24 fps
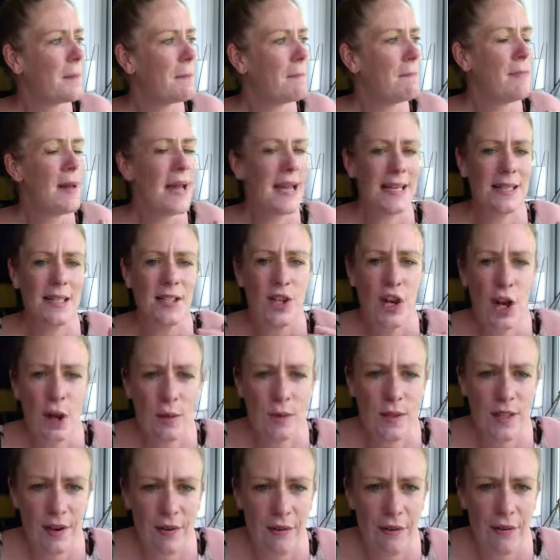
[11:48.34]
makes no
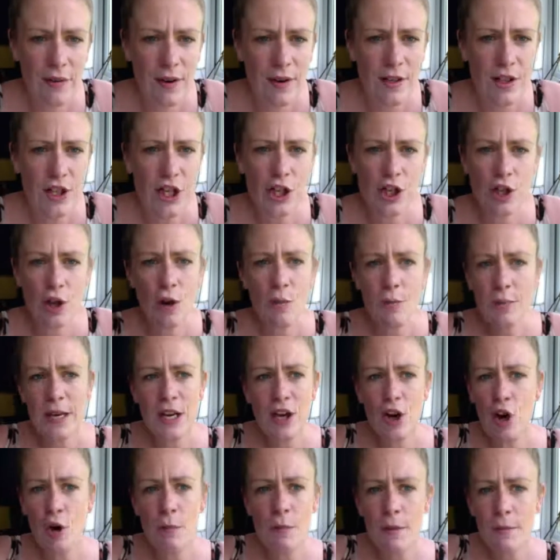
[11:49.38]
difference. You don't
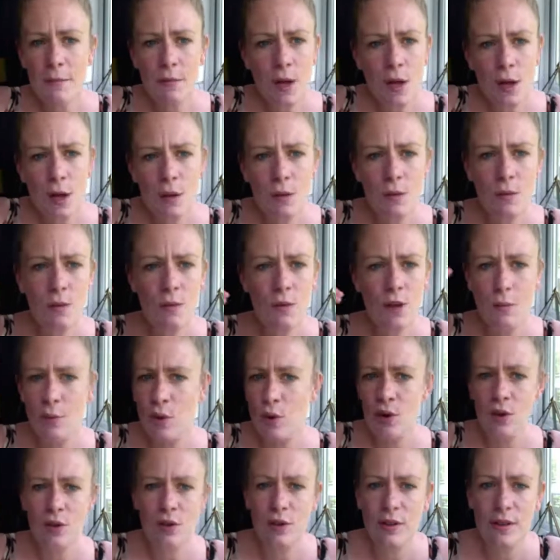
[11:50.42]
become immune the
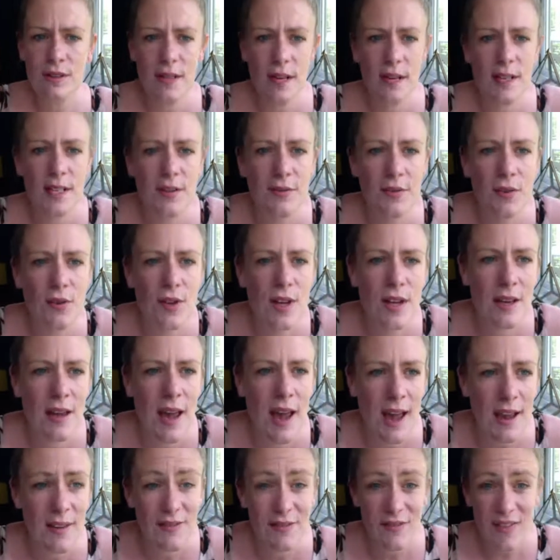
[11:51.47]
more successful you
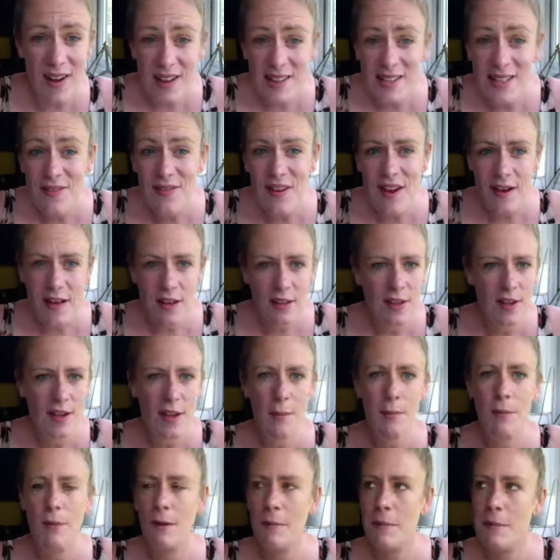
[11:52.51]
get. In fact, if anything,
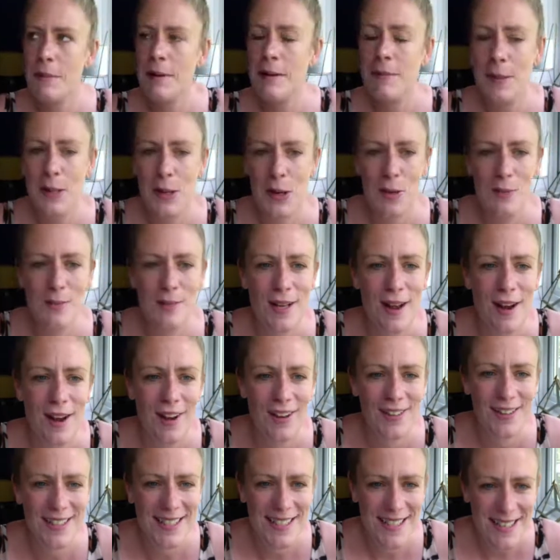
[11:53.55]
it probably becomes
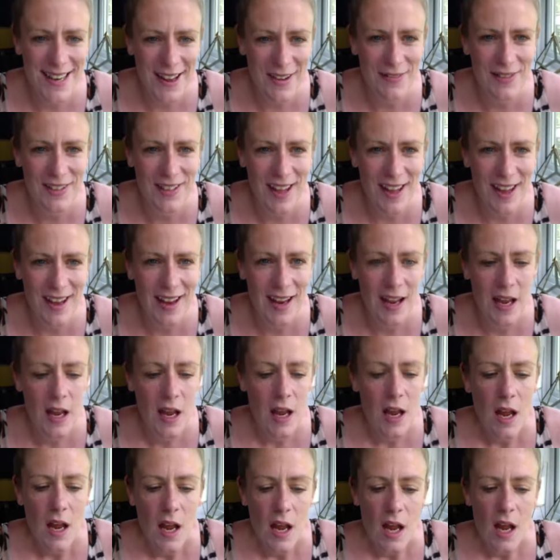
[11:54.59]
harder to navigate.
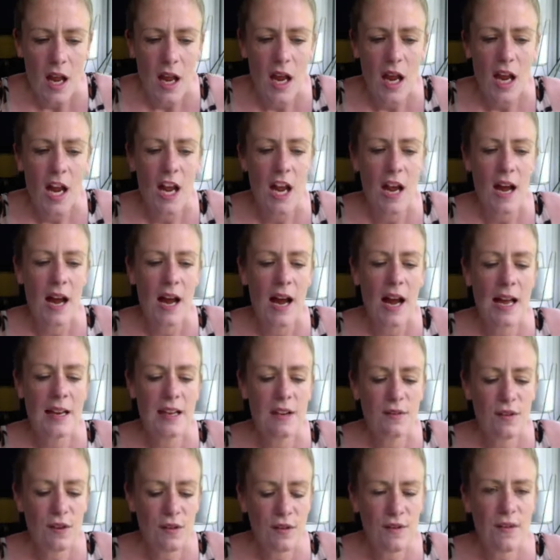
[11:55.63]
And
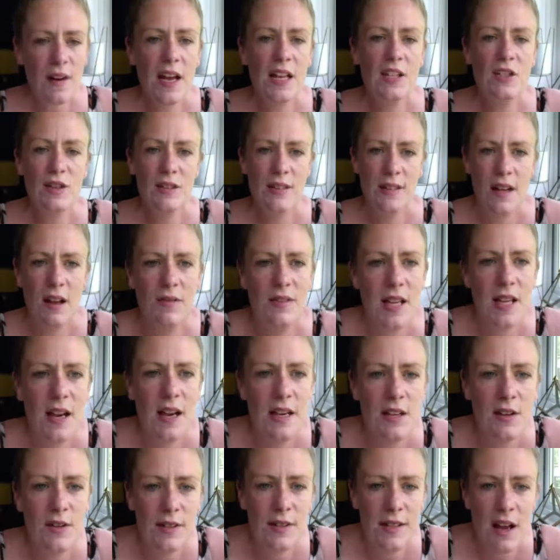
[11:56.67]
if you find yourself
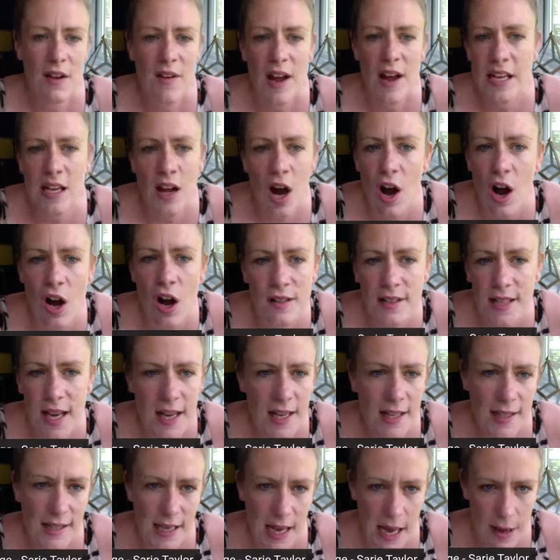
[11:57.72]
telling yourself, I can't
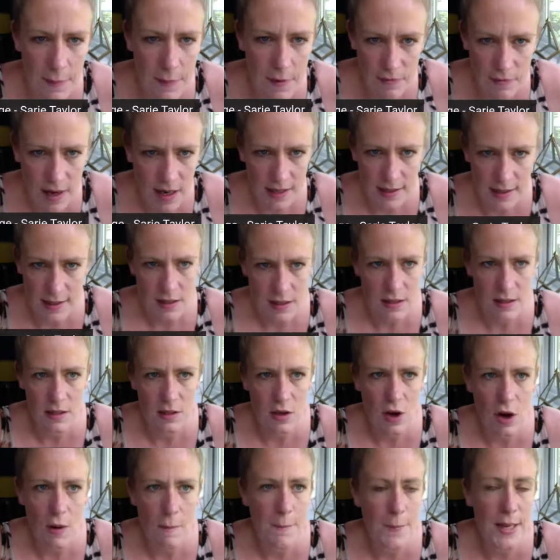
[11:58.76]
take time and rest and
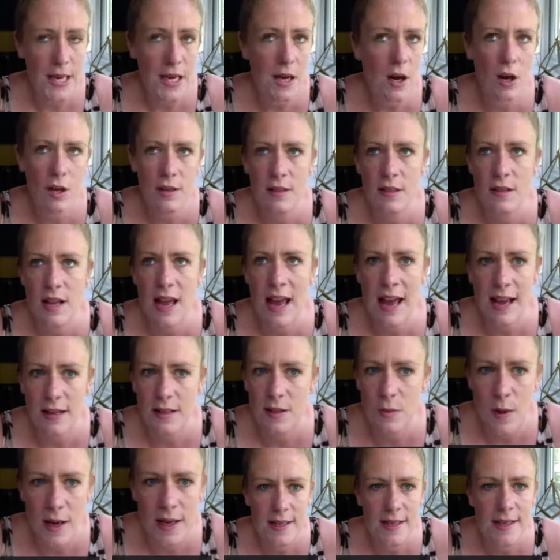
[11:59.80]
stop because
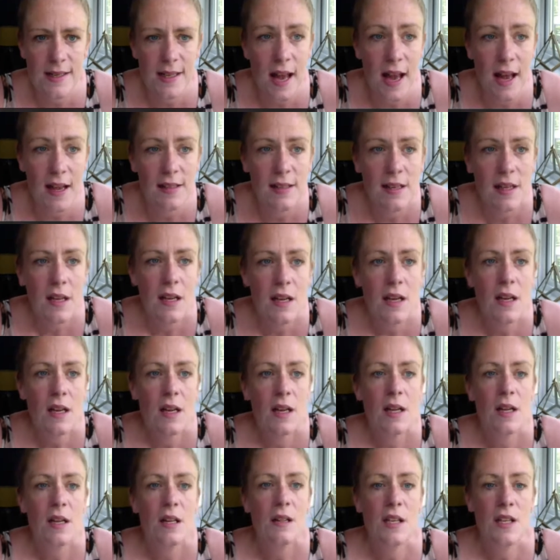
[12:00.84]
X, and Z,
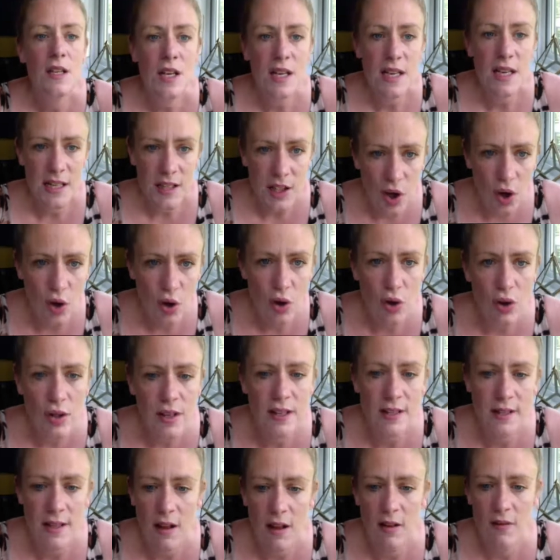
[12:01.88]
then you need to call
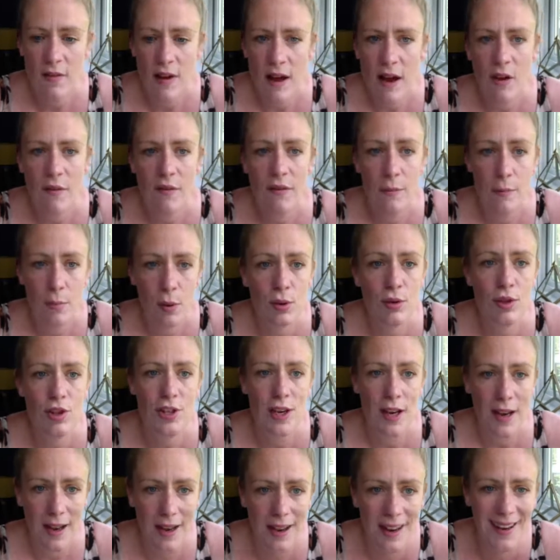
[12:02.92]
yourself out for
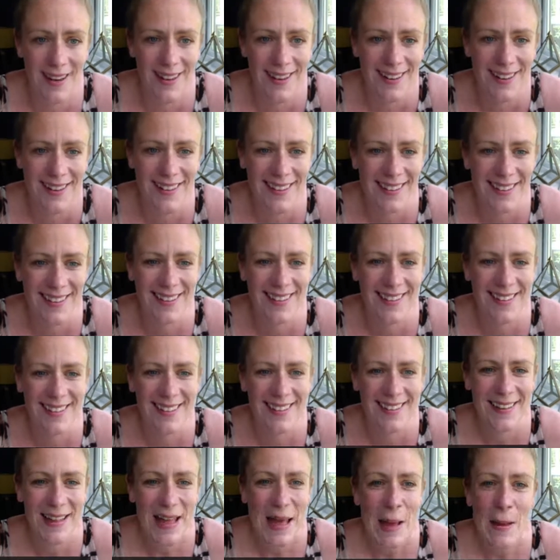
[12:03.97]
bullshit.
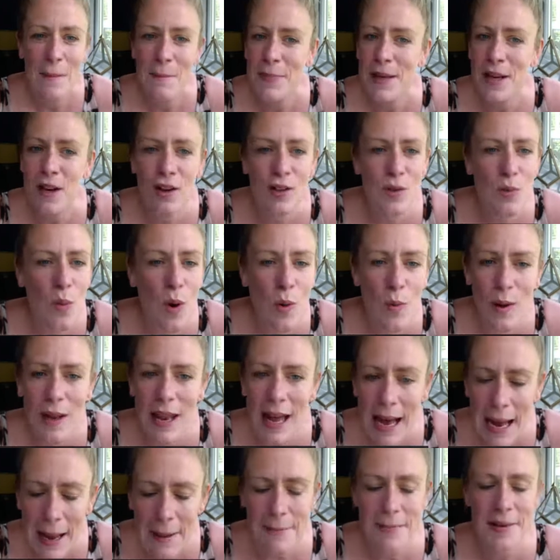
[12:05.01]
Because what will
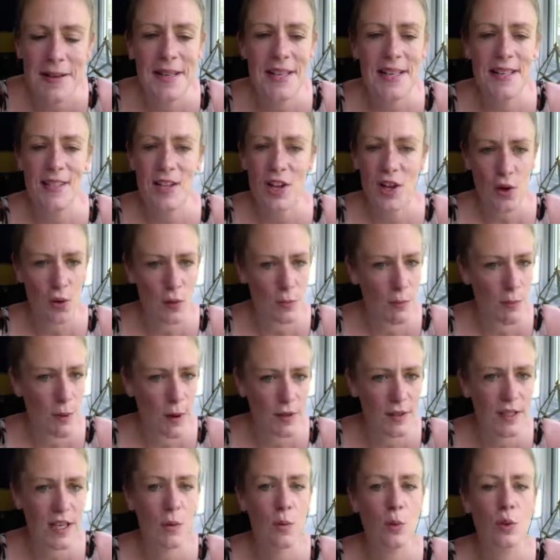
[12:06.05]
happen is your
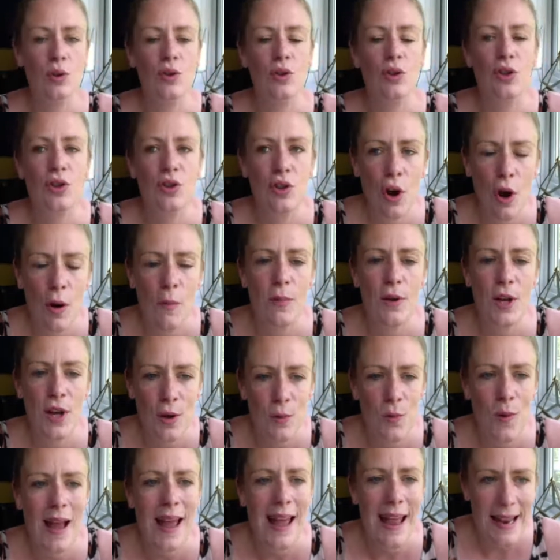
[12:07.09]
body will stop
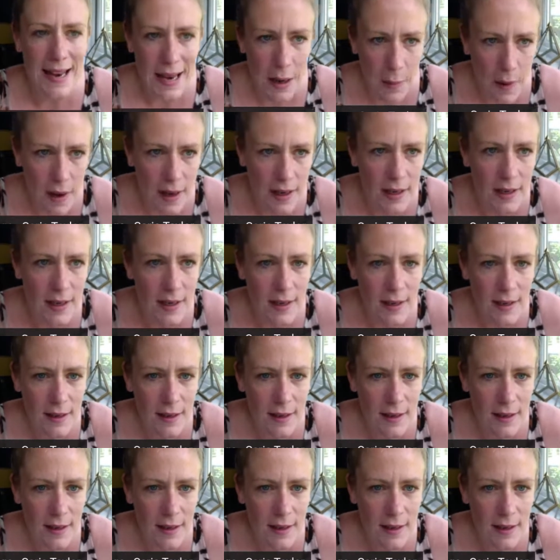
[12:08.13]
you anyway.